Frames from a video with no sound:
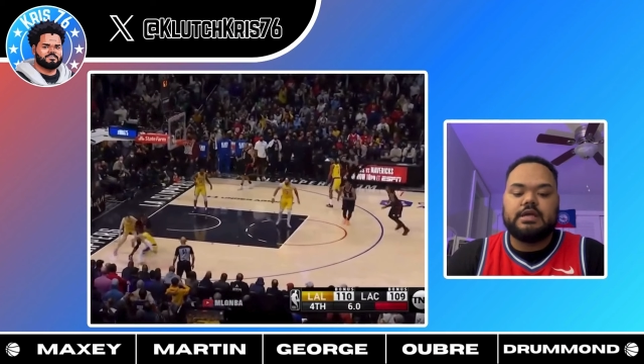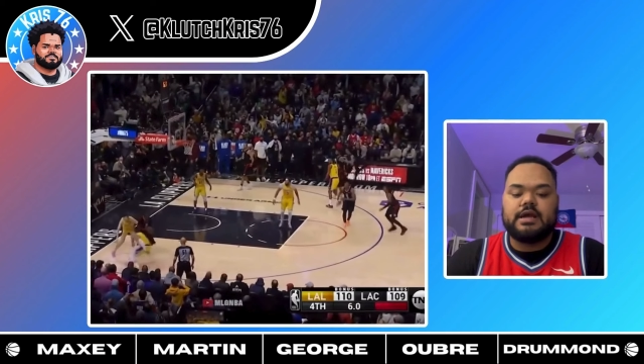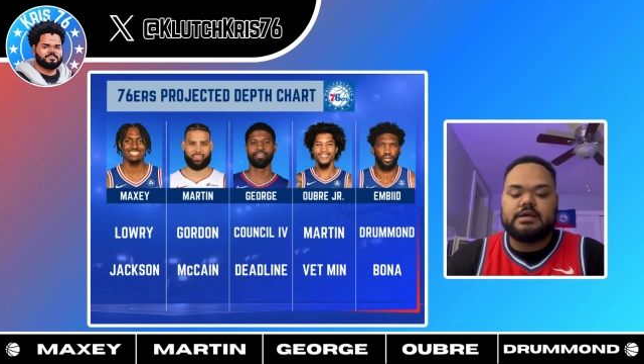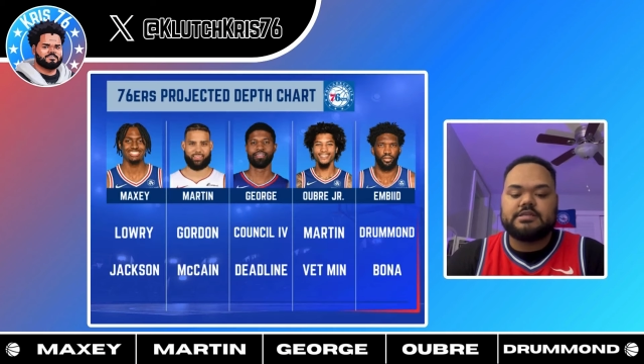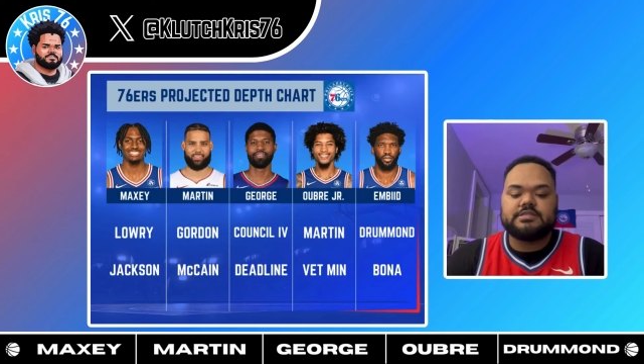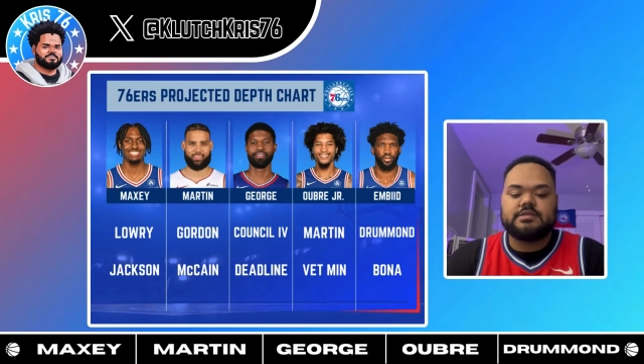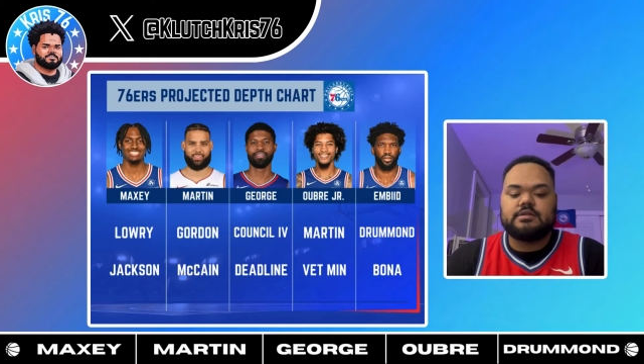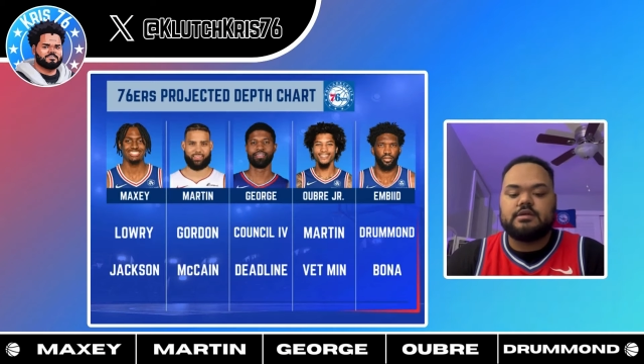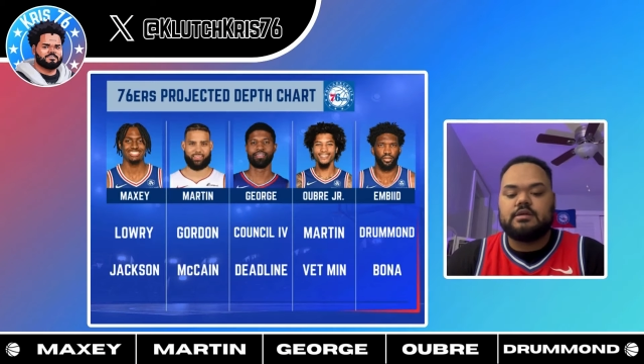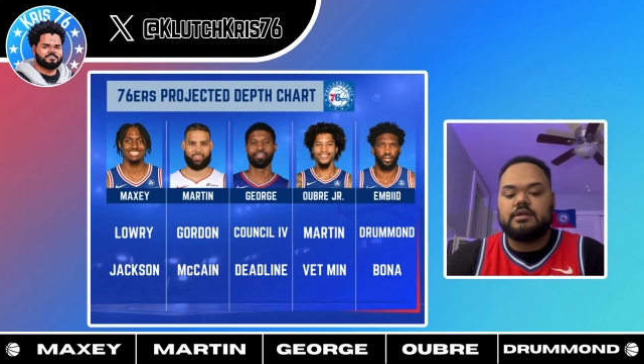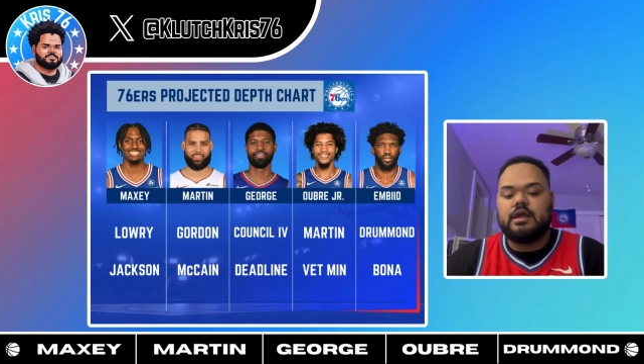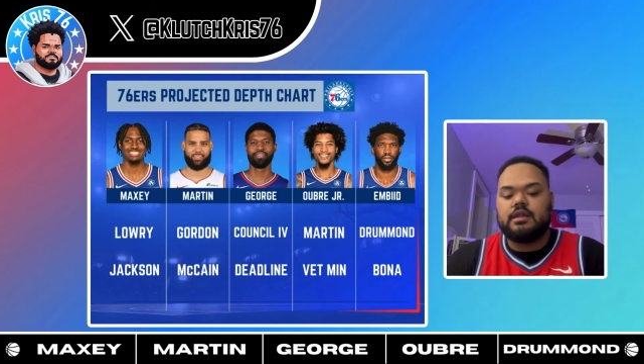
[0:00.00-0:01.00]
has
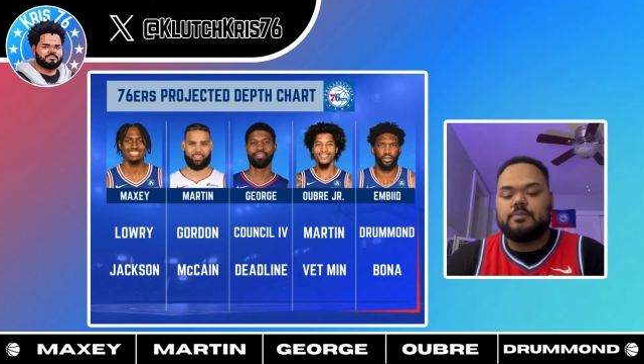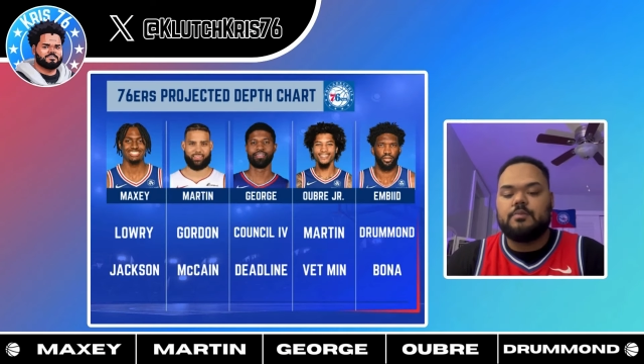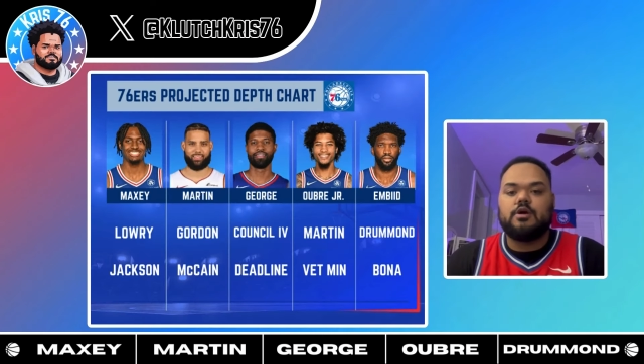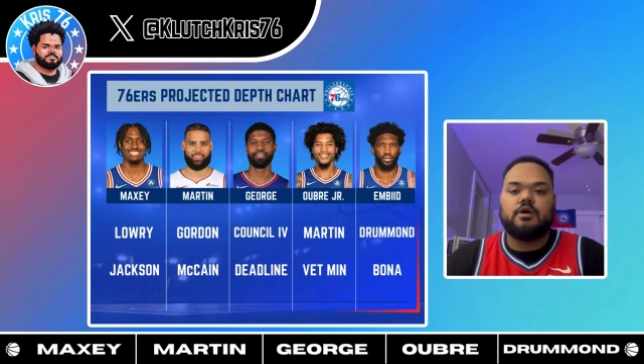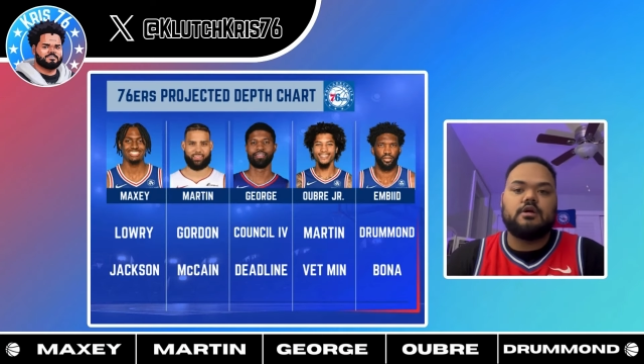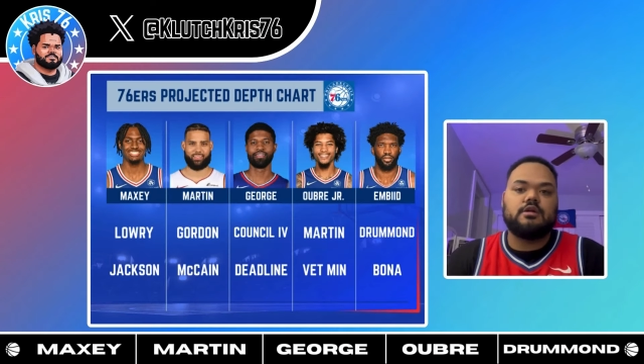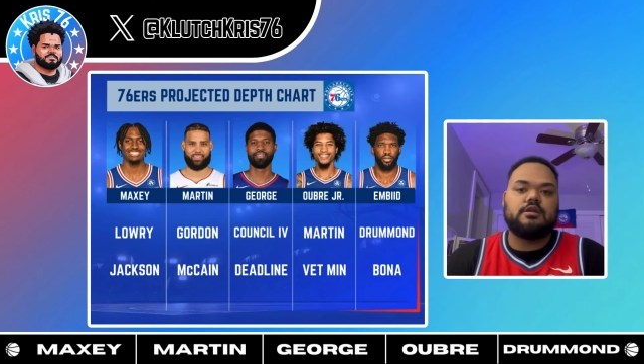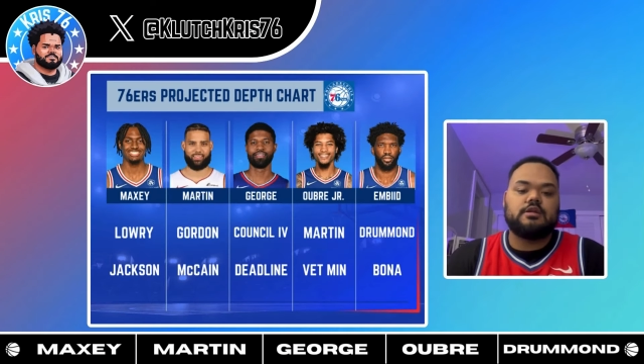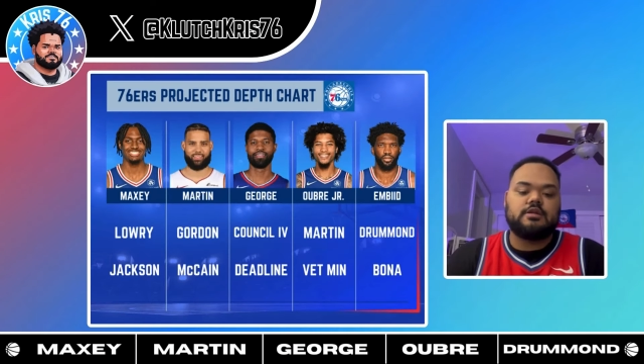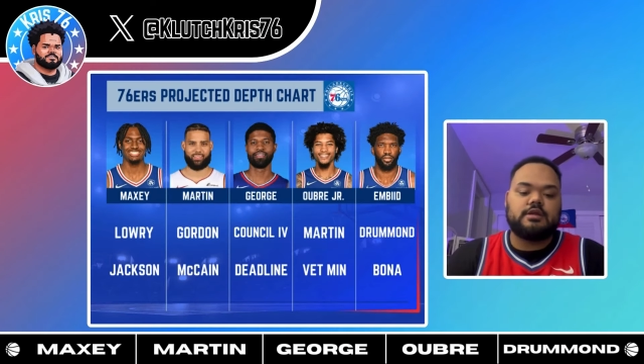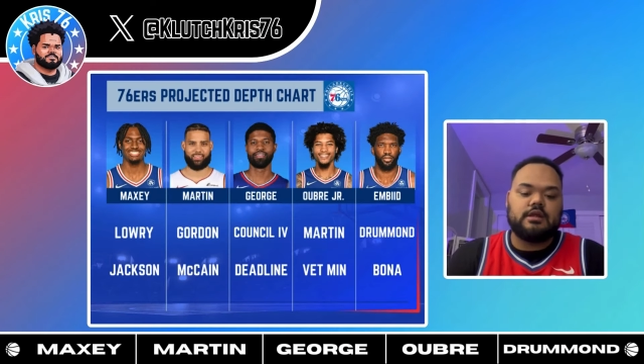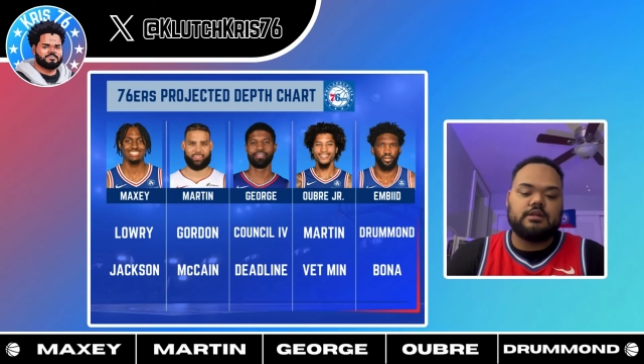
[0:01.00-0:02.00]
Caleb Martin
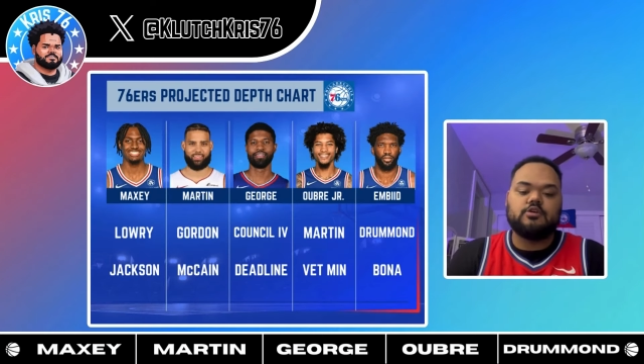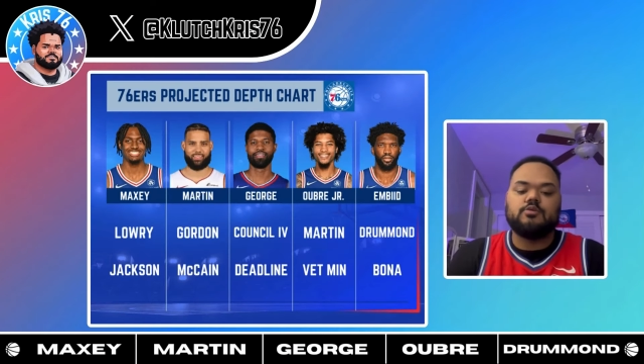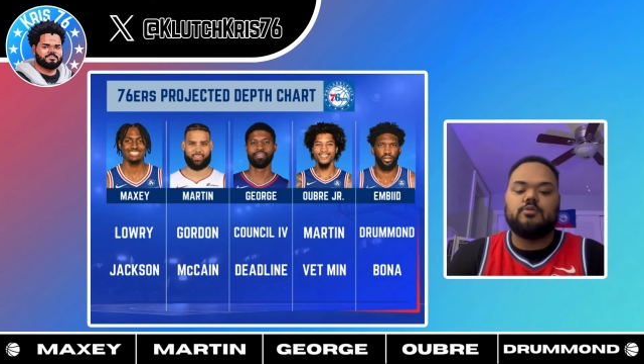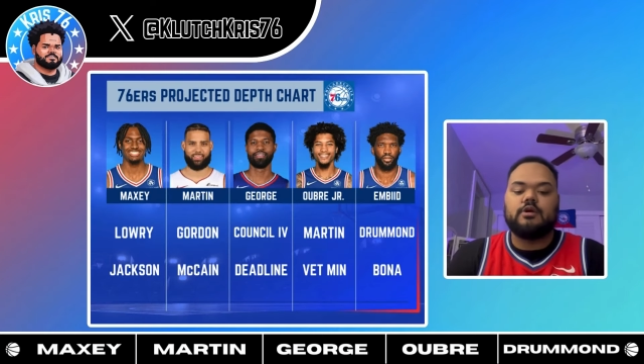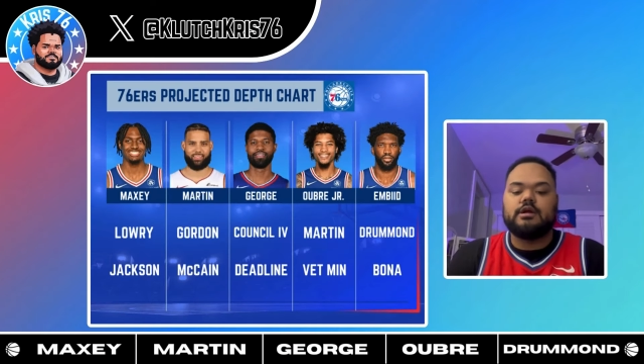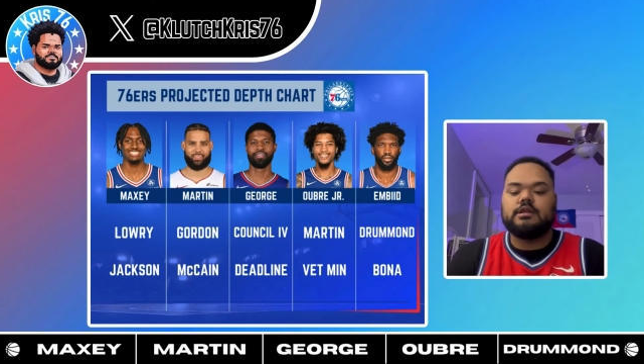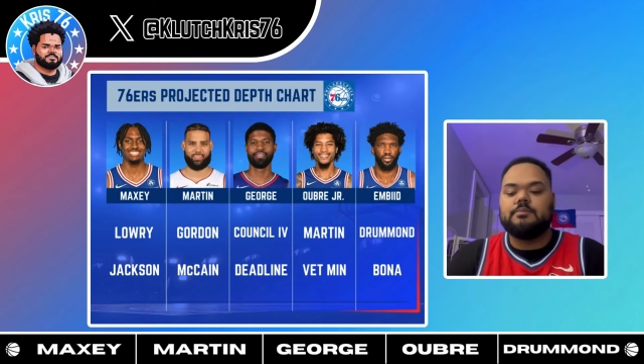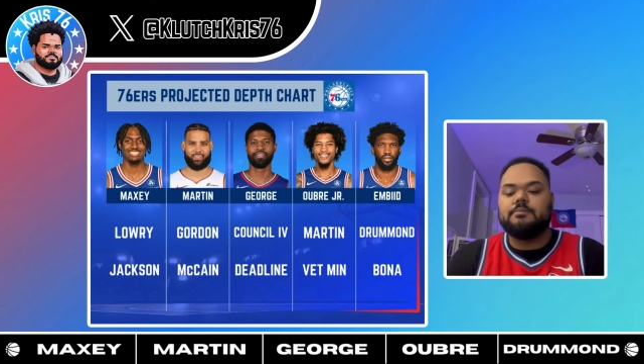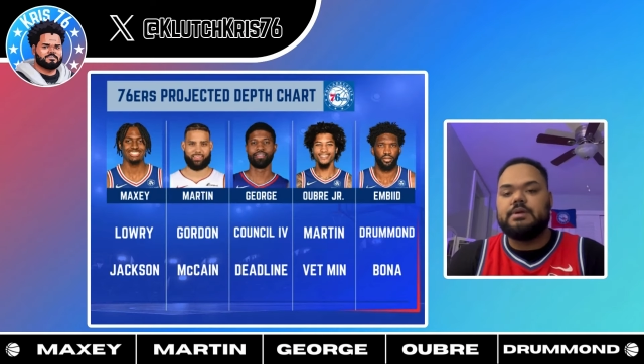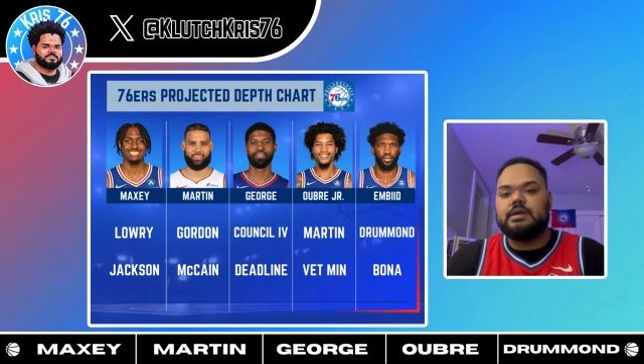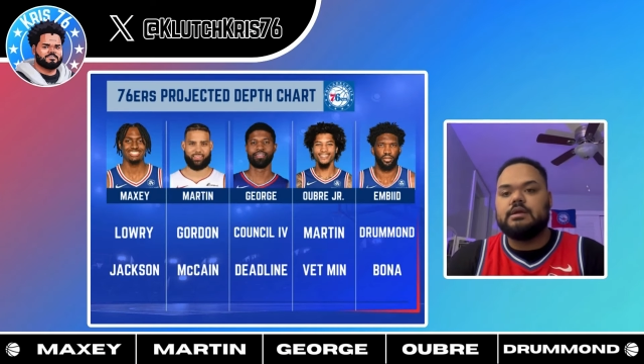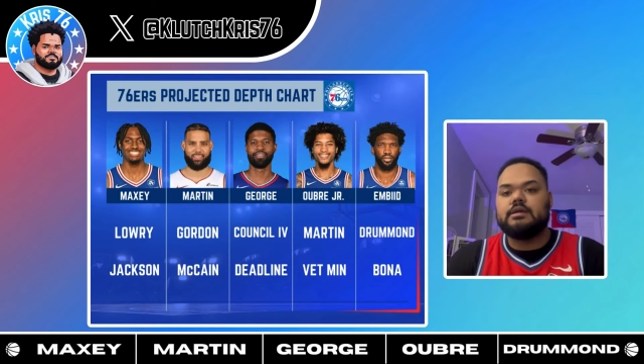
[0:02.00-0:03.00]
and Kelly Oubre and
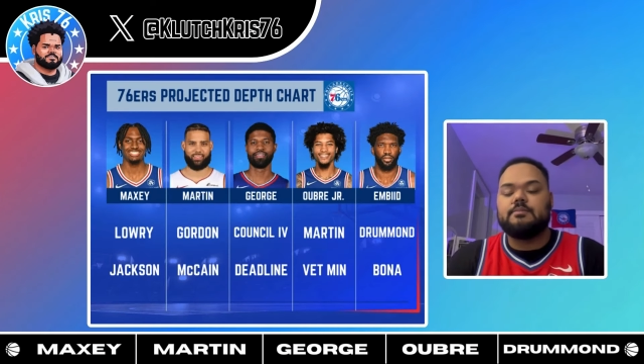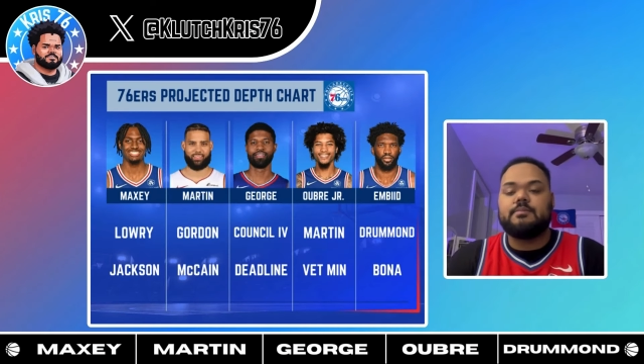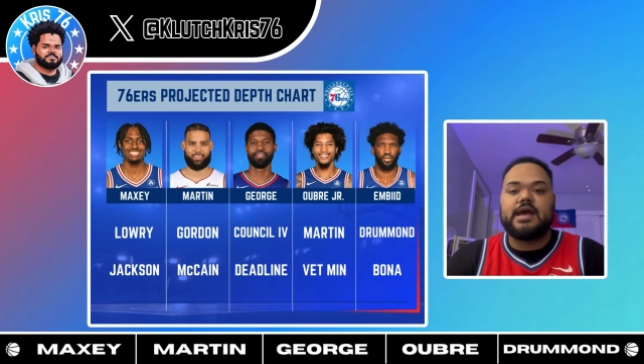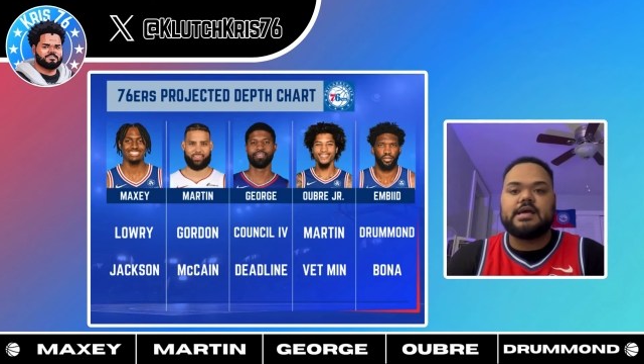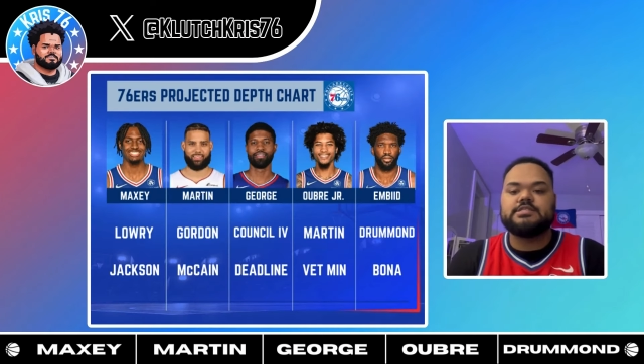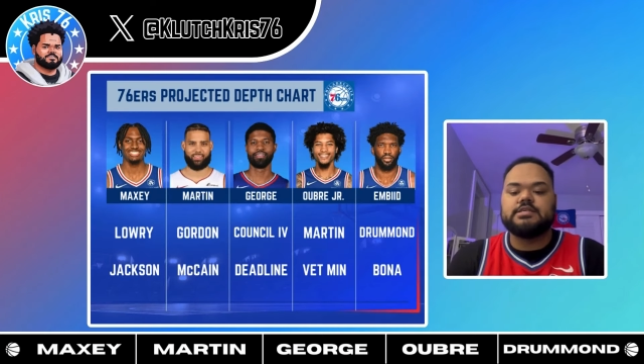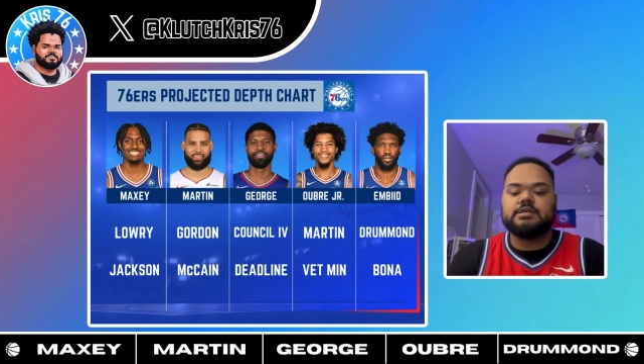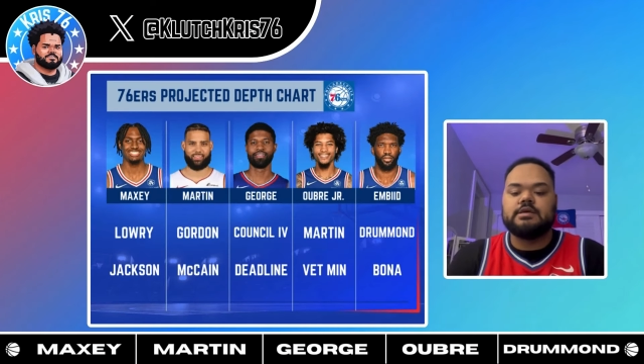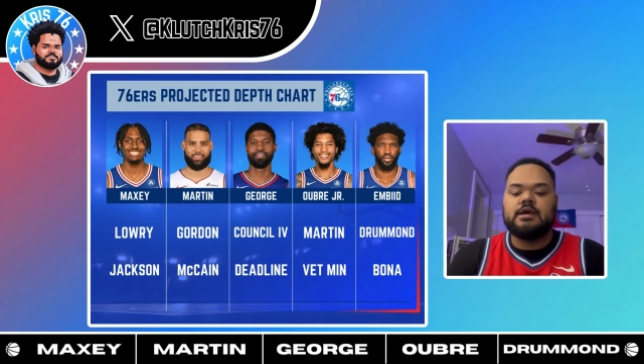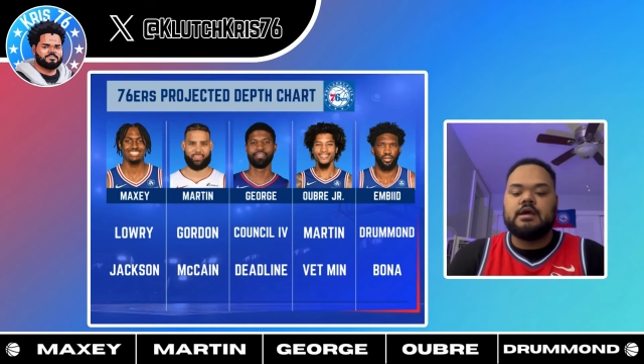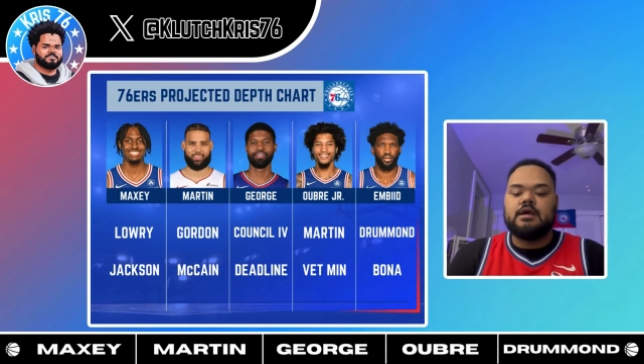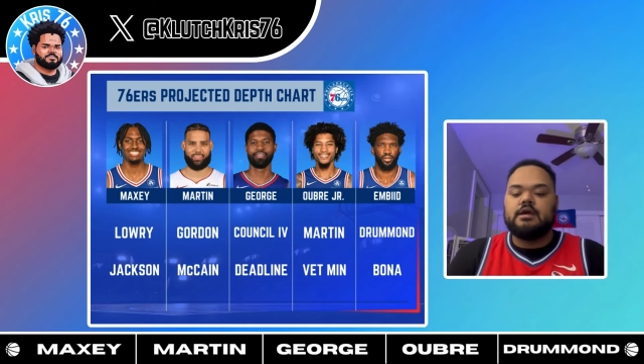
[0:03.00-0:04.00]
Embiid and Maxey,